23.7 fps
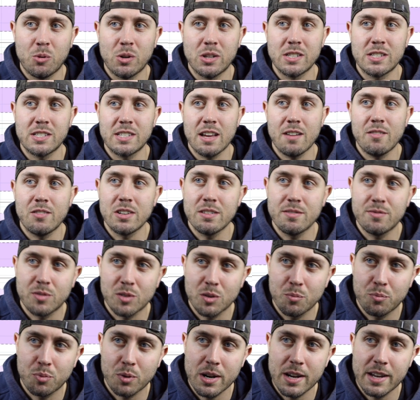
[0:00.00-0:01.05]
170 for
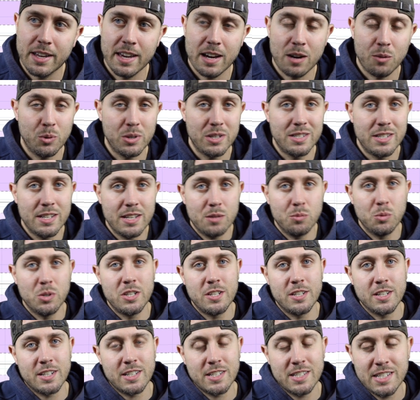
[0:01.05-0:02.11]
a breakout? We did, we
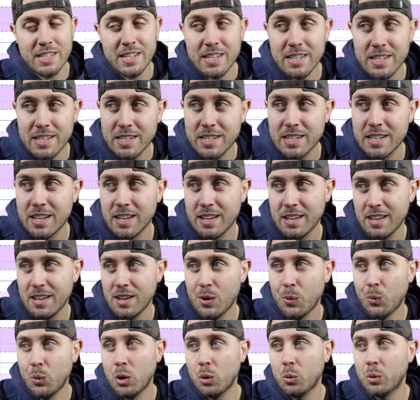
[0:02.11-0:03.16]
succeeded.
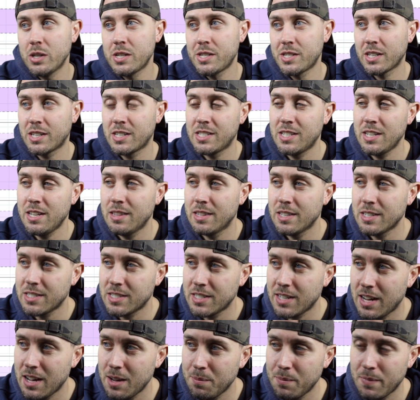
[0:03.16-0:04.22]
Will we succeed this
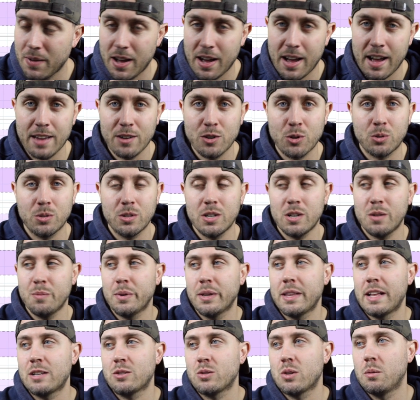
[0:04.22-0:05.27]
time? I don't know,
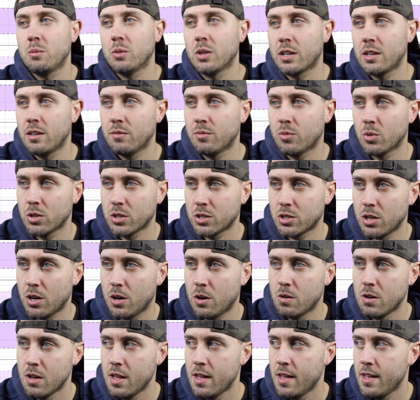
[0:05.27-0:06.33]
but that's what I'm looking for.
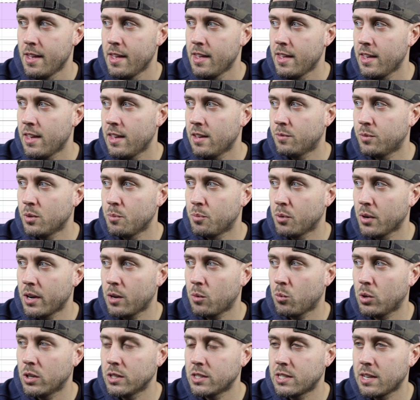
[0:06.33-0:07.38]
So if we break
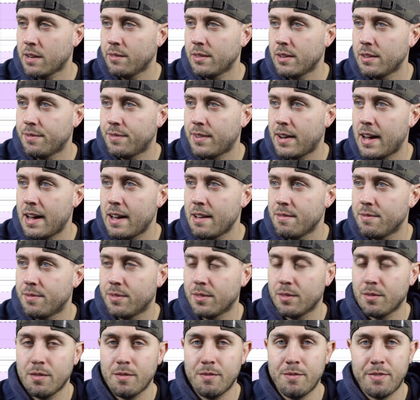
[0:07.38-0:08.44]
175,
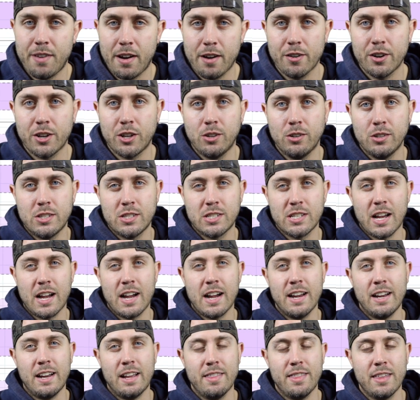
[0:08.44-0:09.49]
very good
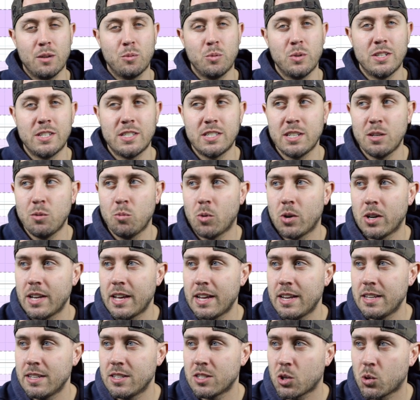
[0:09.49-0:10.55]
sign. I think we'd see
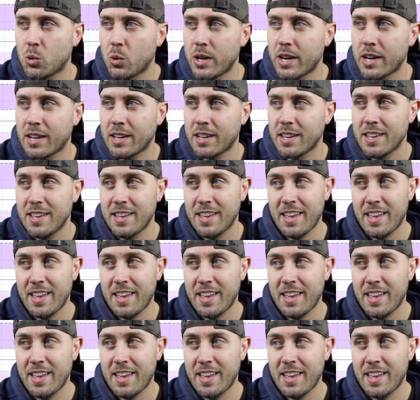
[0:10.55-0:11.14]
180s quick.